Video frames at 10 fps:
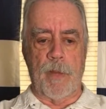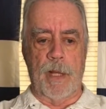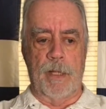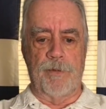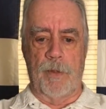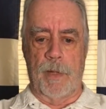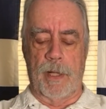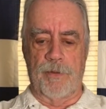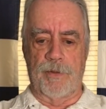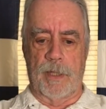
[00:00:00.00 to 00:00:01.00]
Let's see what
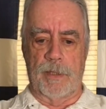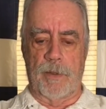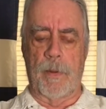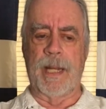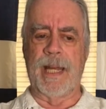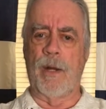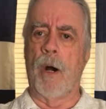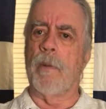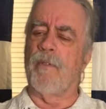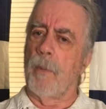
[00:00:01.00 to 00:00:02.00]
else. So I didn't get
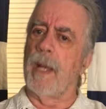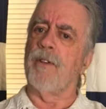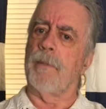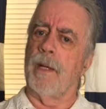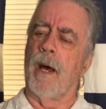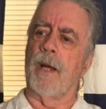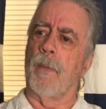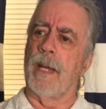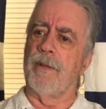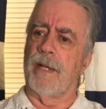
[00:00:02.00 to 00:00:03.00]
home every week. I spent a lot of
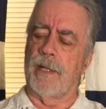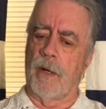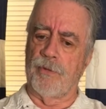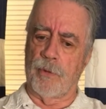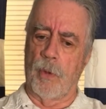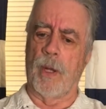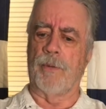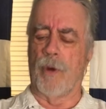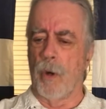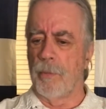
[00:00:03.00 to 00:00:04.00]
weekends at the school. I was
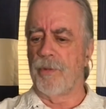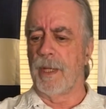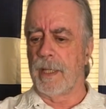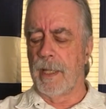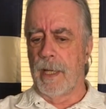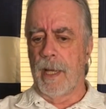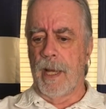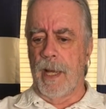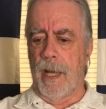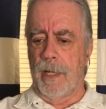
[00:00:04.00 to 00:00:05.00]
homesick
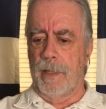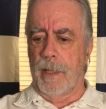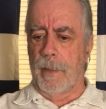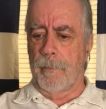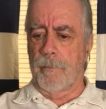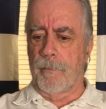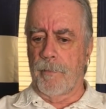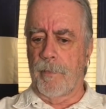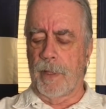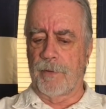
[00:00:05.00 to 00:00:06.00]
and
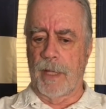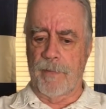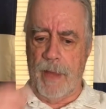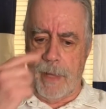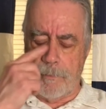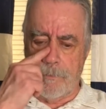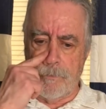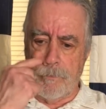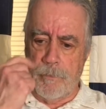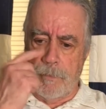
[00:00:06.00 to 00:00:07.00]
things like that.
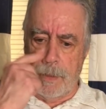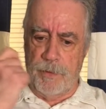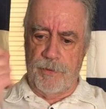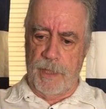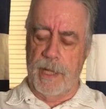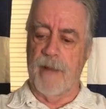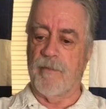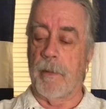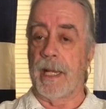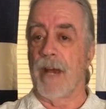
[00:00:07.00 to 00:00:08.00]
Let's see, and
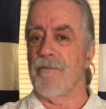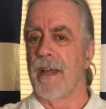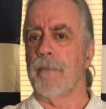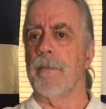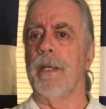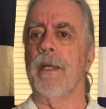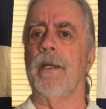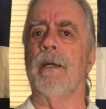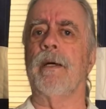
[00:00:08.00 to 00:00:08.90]
everybody outranked me, and